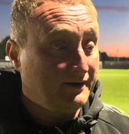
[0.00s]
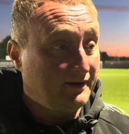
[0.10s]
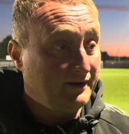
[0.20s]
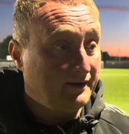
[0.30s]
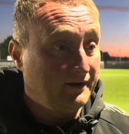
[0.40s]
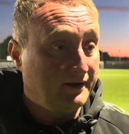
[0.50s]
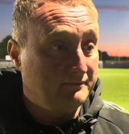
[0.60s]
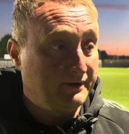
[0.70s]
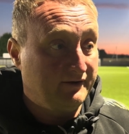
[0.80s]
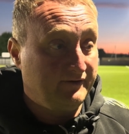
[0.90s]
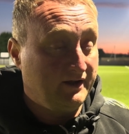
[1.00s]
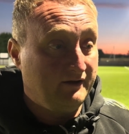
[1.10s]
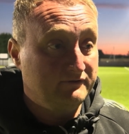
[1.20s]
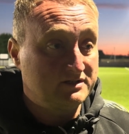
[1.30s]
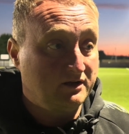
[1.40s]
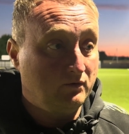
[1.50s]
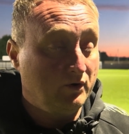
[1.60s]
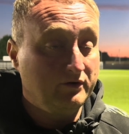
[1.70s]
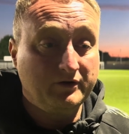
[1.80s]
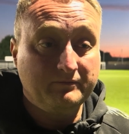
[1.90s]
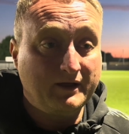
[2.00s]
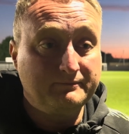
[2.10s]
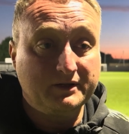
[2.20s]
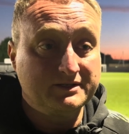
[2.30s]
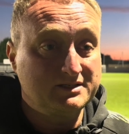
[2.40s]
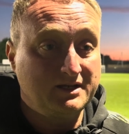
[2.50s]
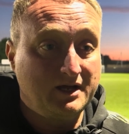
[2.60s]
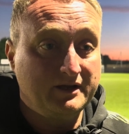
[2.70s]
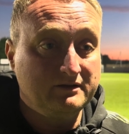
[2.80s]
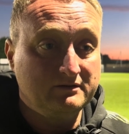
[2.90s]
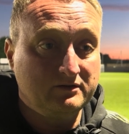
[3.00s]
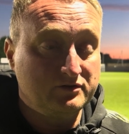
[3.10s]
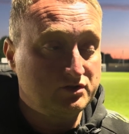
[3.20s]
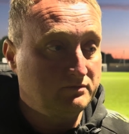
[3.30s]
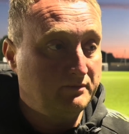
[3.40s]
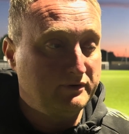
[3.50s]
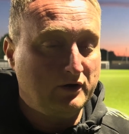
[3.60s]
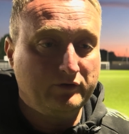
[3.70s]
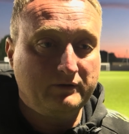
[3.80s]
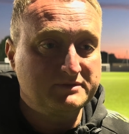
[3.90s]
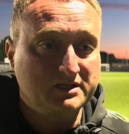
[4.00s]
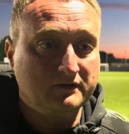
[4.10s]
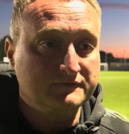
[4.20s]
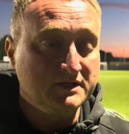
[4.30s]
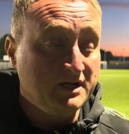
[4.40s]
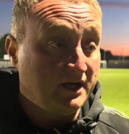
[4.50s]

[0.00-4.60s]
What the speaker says: But I think every single one of them that played tonight, should be proud of themselves.